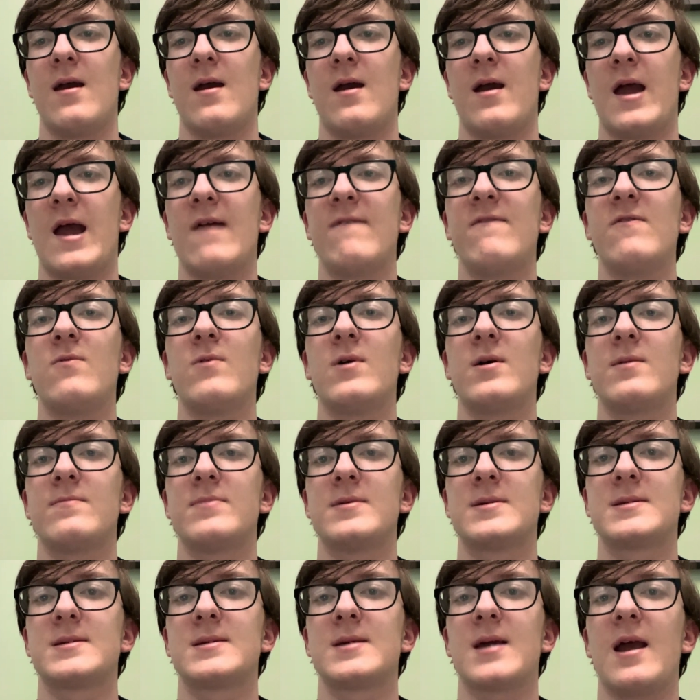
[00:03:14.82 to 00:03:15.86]
every
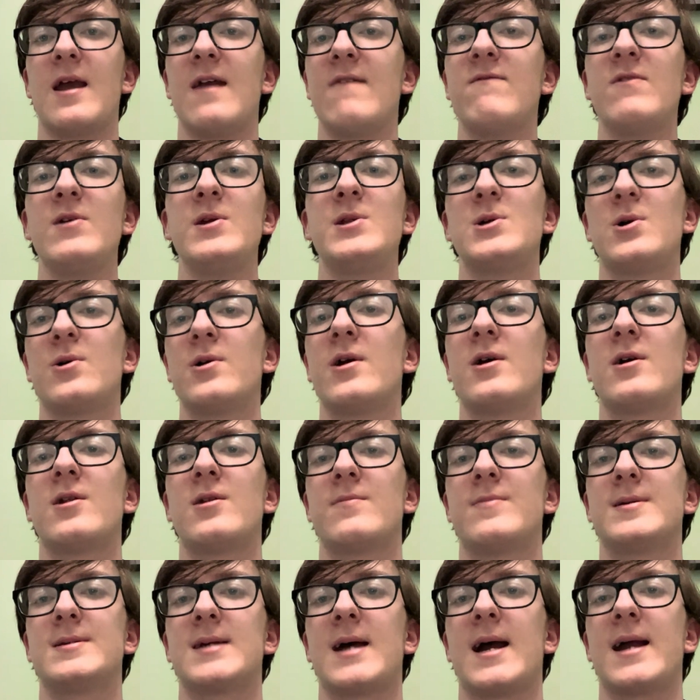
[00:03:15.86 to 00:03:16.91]
Toyota
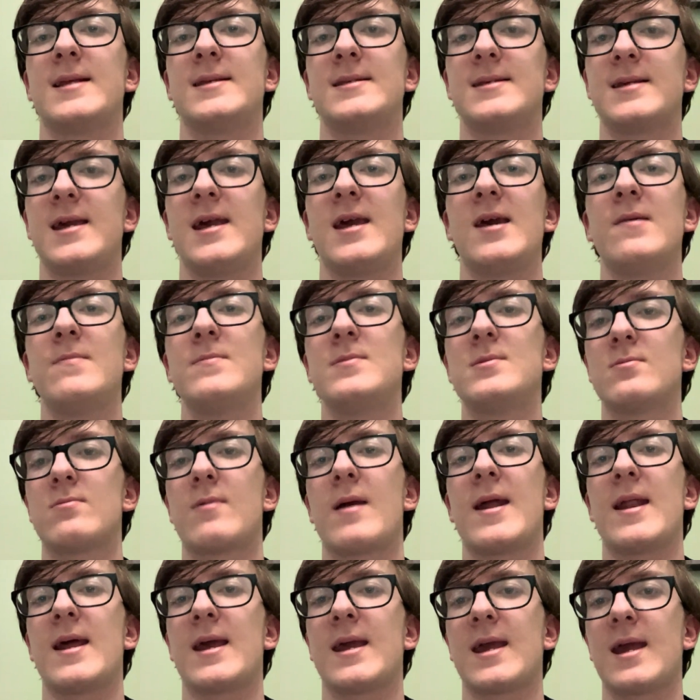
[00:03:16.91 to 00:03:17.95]
besides Gibbs,
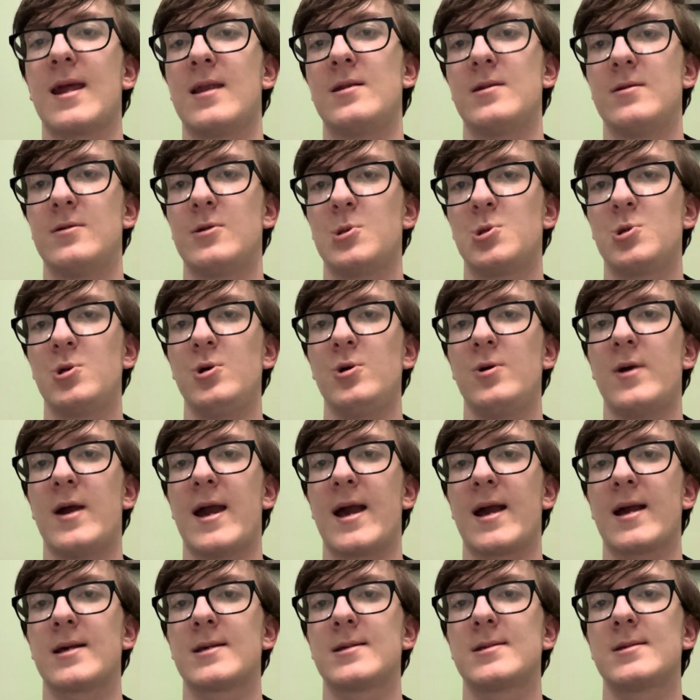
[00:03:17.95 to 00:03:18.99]
Reddick, and
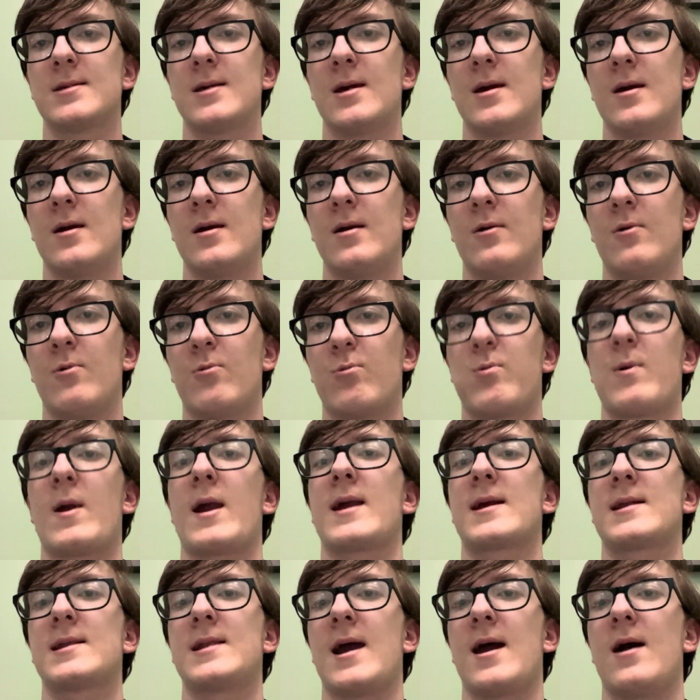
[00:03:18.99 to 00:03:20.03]
Truex
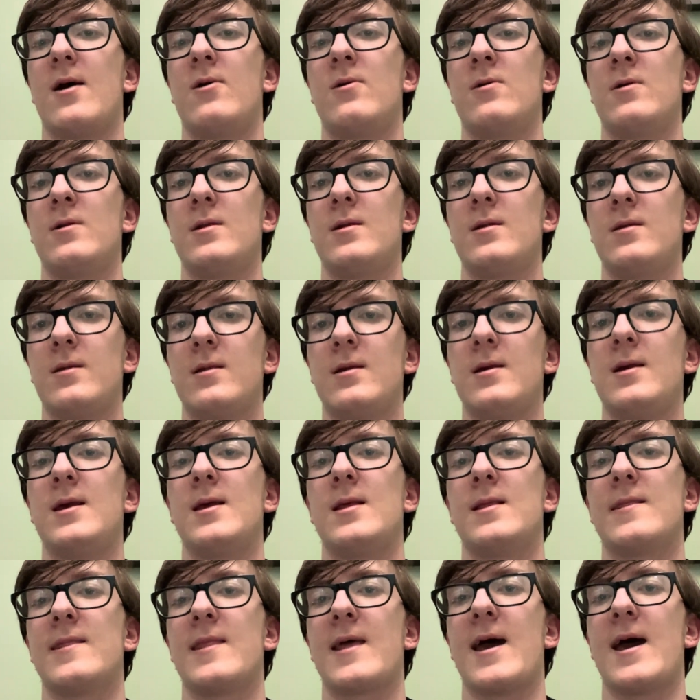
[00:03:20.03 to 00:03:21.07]
wrecked out
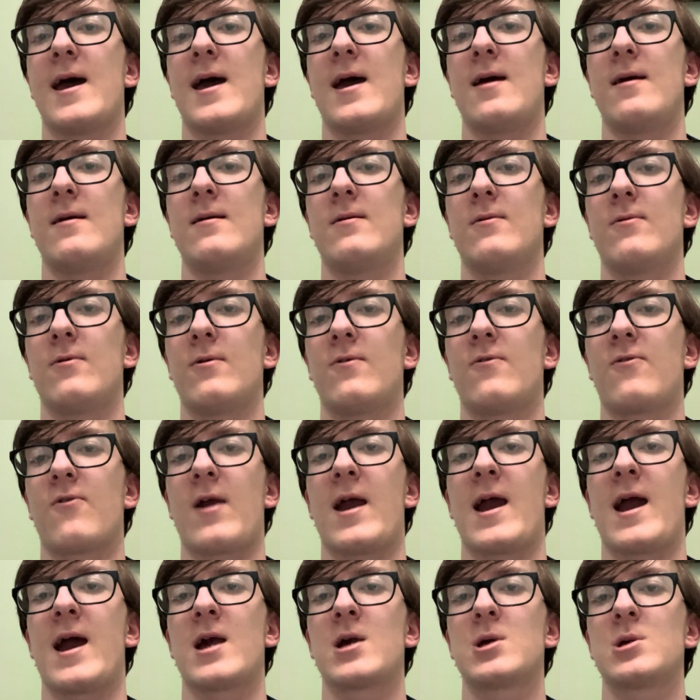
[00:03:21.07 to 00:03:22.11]
in that
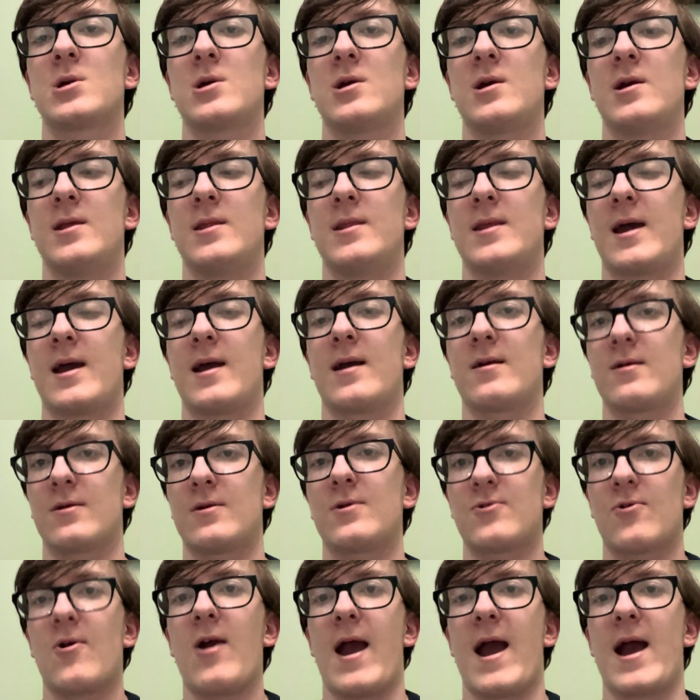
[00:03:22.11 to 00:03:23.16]

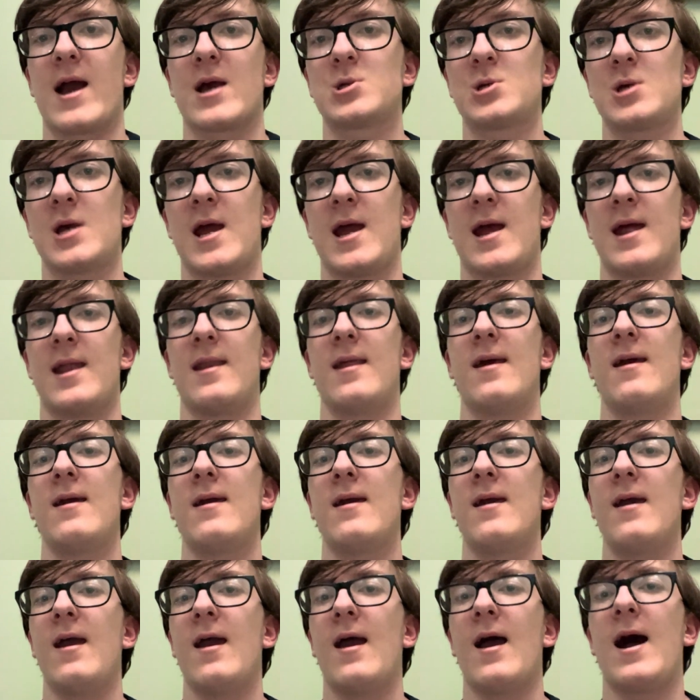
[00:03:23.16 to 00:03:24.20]
crash. And
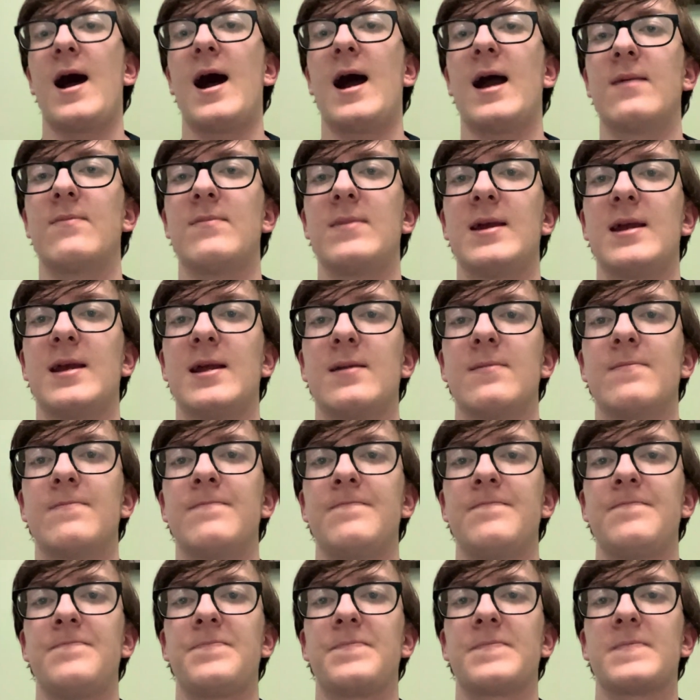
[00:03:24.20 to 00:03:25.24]
I mean,
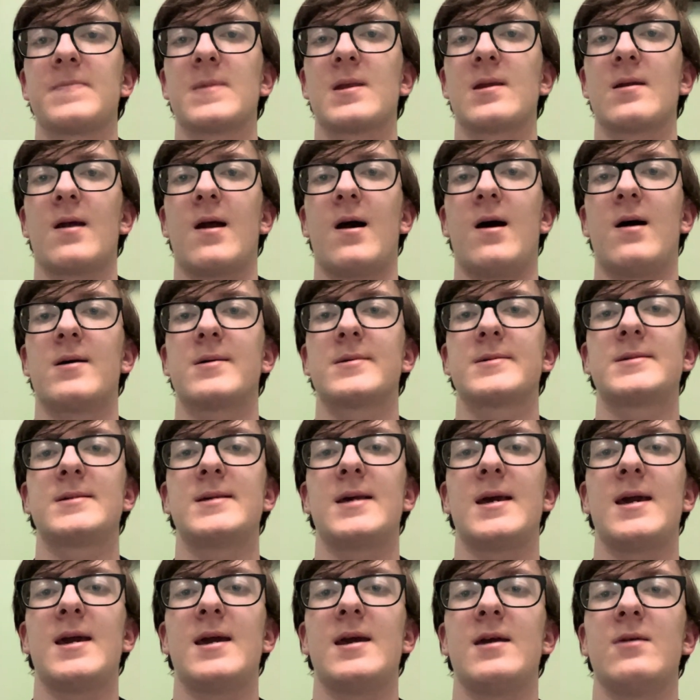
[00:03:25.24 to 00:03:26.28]
I'll
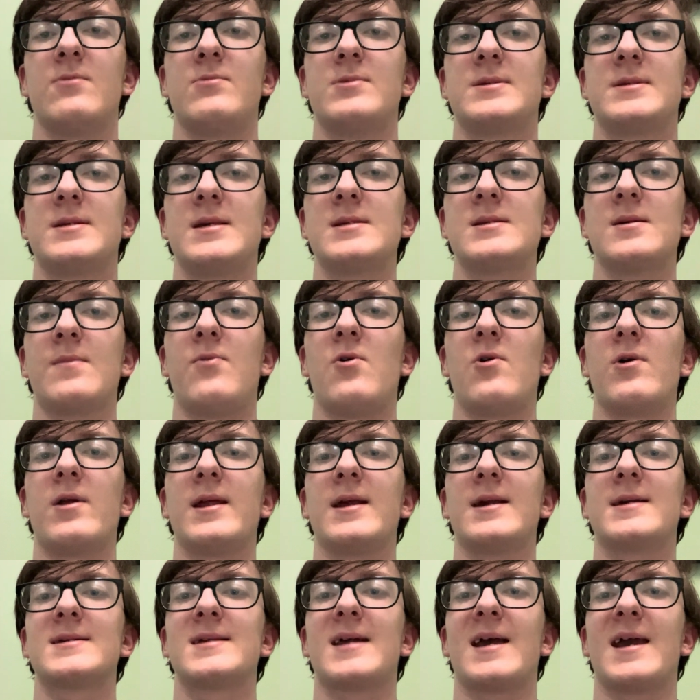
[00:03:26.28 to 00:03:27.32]
say it was disappointing
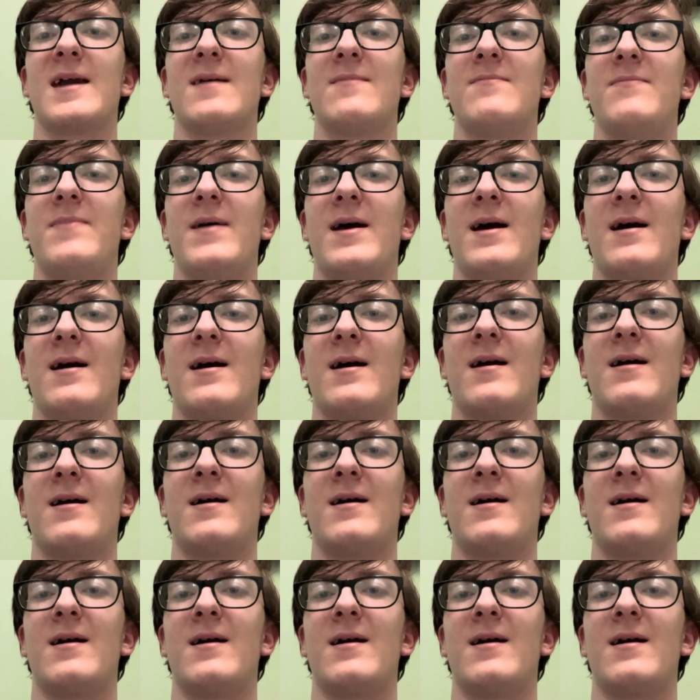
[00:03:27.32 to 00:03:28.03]
because I had bet